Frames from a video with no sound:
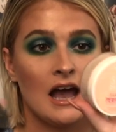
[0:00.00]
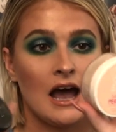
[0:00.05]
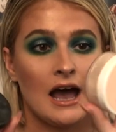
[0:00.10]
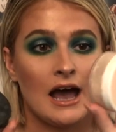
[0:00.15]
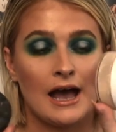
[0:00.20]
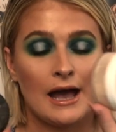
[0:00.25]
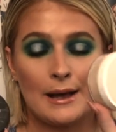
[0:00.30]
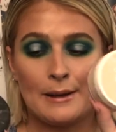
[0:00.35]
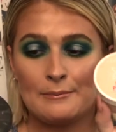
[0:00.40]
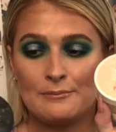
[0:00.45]

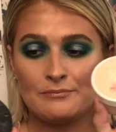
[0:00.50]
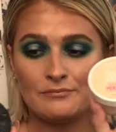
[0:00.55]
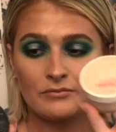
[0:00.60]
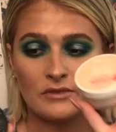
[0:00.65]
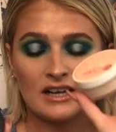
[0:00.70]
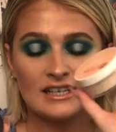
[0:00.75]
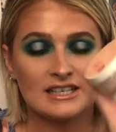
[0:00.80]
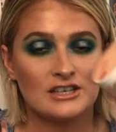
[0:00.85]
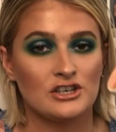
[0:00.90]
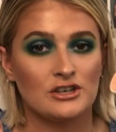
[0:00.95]
Um,
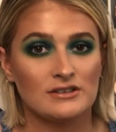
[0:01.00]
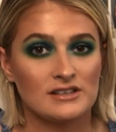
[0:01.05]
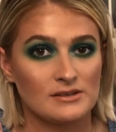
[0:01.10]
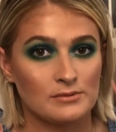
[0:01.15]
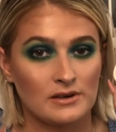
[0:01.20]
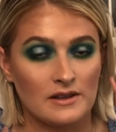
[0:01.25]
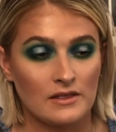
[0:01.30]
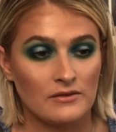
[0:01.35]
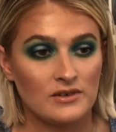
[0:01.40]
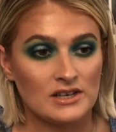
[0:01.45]
I didn't use this
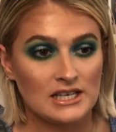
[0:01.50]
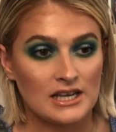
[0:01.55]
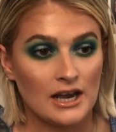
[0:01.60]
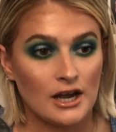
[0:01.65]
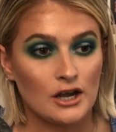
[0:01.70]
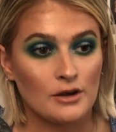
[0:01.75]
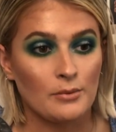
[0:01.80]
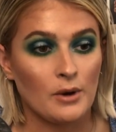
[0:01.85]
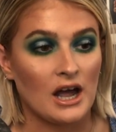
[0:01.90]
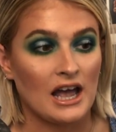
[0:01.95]
one in the
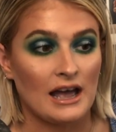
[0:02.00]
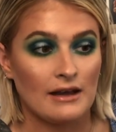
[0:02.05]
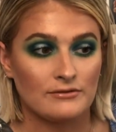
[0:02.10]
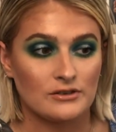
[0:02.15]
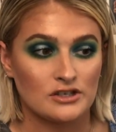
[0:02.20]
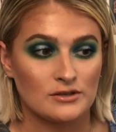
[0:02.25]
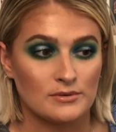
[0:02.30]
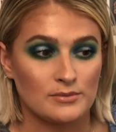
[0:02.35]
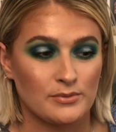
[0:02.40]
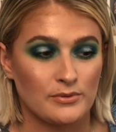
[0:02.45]
video, but I have
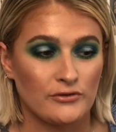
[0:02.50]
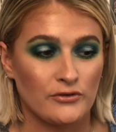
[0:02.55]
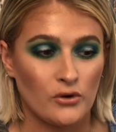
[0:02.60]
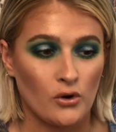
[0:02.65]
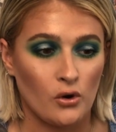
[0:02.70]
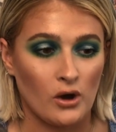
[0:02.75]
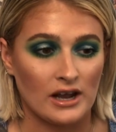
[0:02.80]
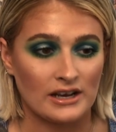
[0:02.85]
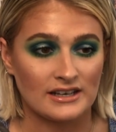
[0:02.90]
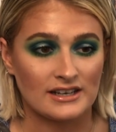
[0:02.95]
used
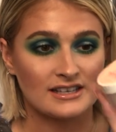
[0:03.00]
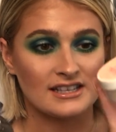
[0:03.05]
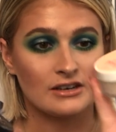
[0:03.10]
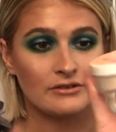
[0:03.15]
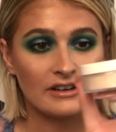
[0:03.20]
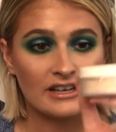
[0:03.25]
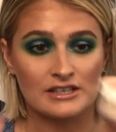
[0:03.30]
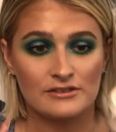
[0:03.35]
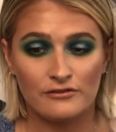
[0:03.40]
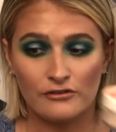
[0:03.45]
before, and
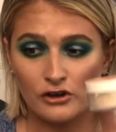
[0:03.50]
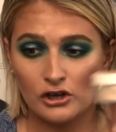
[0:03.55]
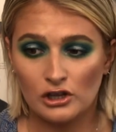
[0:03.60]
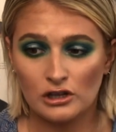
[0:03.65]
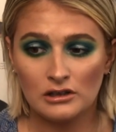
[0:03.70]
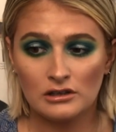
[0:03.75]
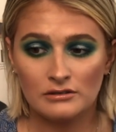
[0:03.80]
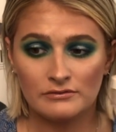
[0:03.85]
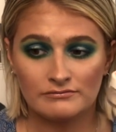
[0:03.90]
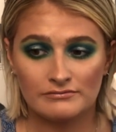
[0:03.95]
considering it's
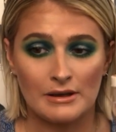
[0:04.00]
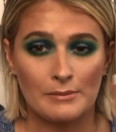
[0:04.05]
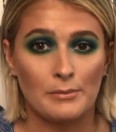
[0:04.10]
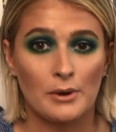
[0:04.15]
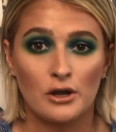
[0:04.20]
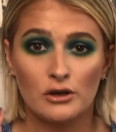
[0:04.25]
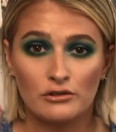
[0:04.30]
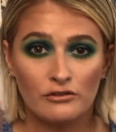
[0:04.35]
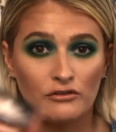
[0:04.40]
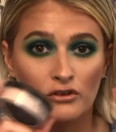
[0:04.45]
full, they're
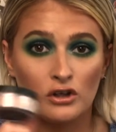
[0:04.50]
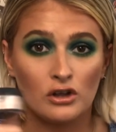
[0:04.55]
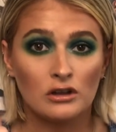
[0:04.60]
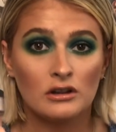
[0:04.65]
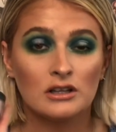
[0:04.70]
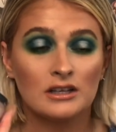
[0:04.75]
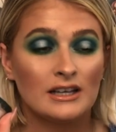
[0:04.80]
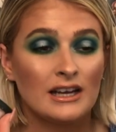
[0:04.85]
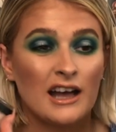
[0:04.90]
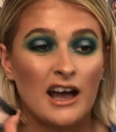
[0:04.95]
both
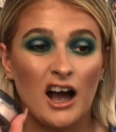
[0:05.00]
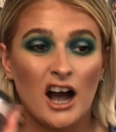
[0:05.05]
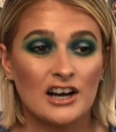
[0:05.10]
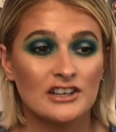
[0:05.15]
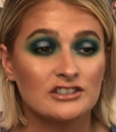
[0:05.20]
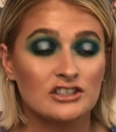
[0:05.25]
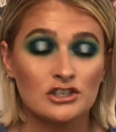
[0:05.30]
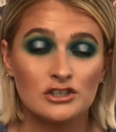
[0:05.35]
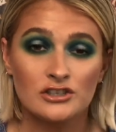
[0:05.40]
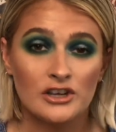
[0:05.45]
full, I
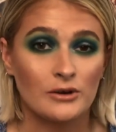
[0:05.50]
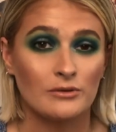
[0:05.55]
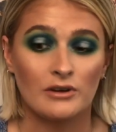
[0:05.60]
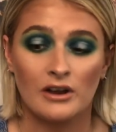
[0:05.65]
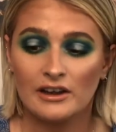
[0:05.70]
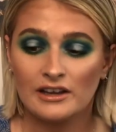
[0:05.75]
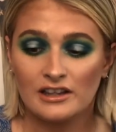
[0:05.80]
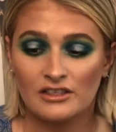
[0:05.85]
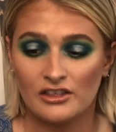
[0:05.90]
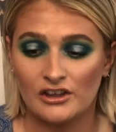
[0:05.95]
just don't
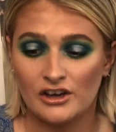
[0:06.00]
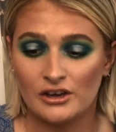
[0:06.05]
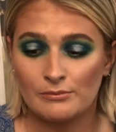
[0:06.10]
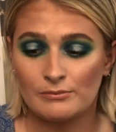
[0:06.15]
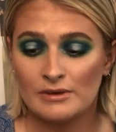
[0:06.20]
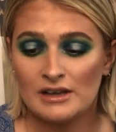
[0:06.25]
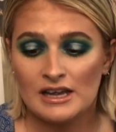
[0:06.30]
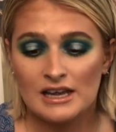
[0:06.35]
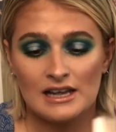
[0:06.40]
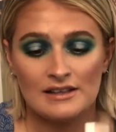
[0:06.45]
like them.